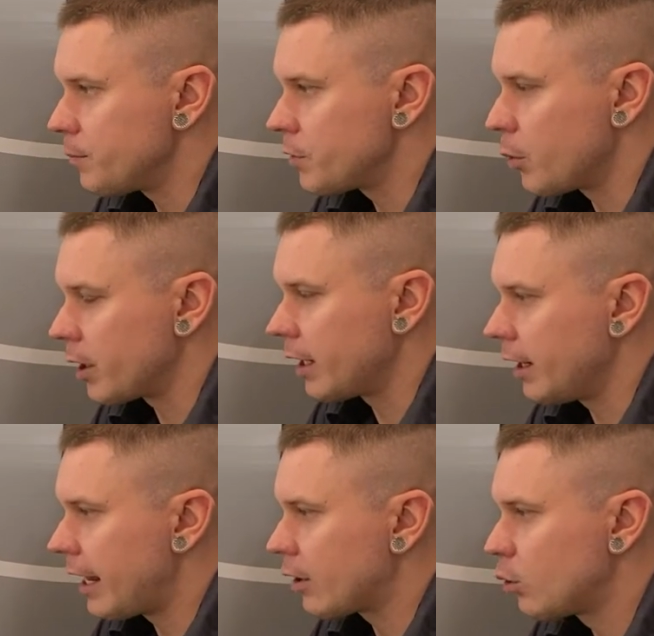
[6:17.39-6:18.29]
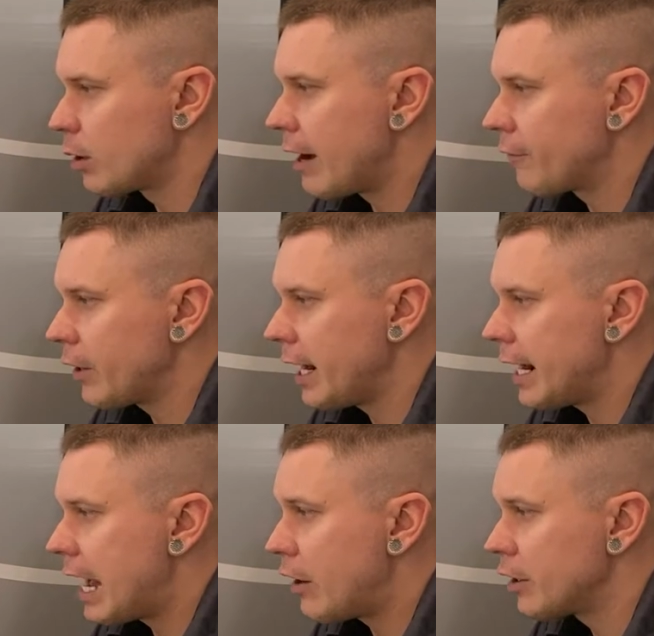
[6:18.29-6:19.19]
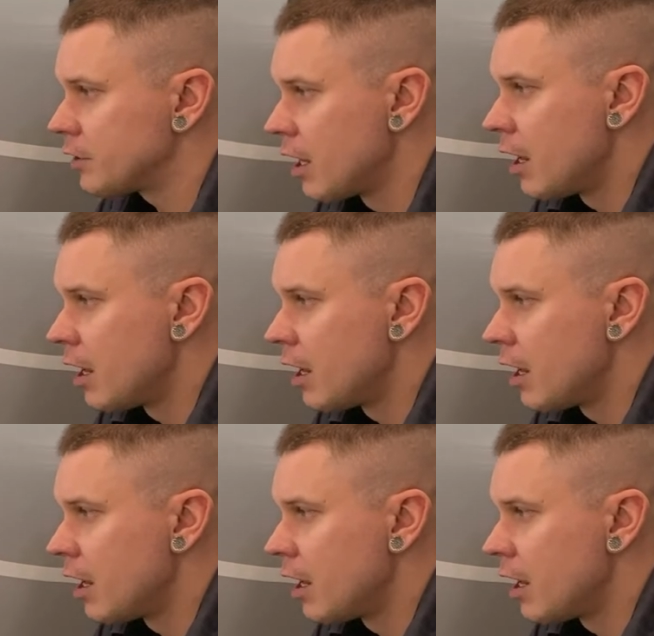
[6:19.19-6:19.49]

So we're going to let it cool down for eight hours.